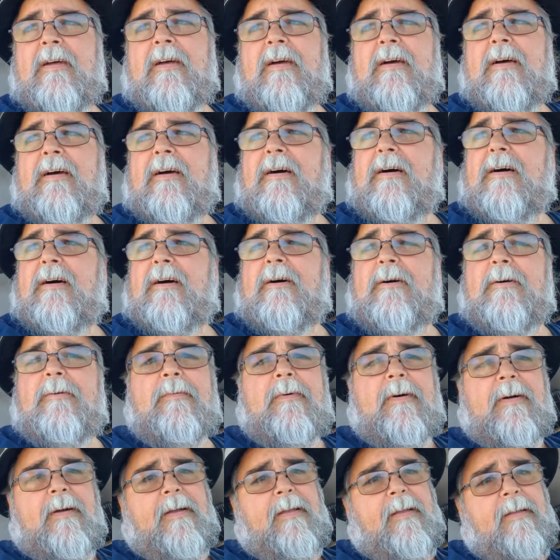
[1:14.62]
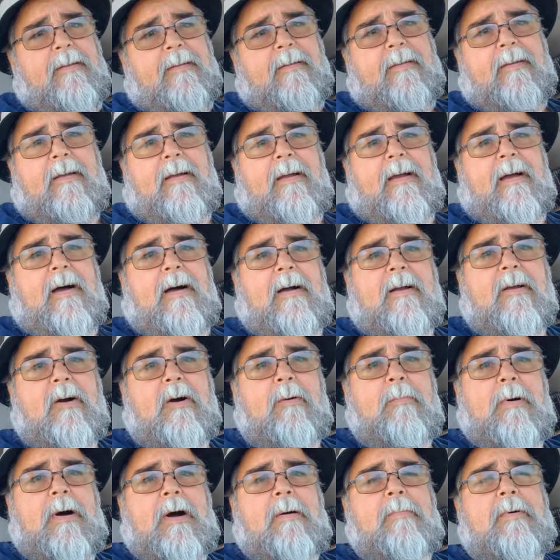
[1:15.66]
I'll go
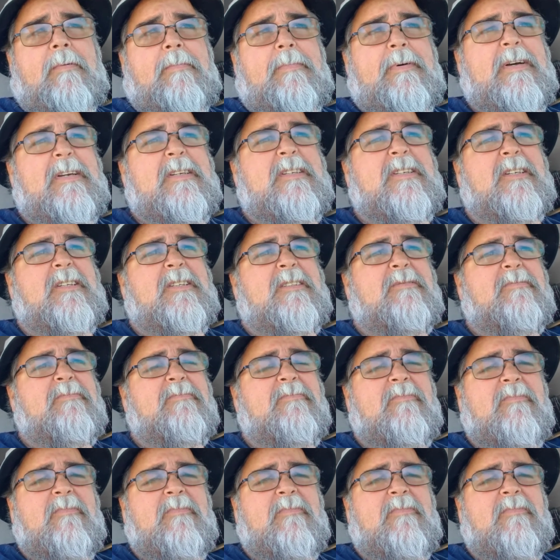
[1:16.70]
about my business.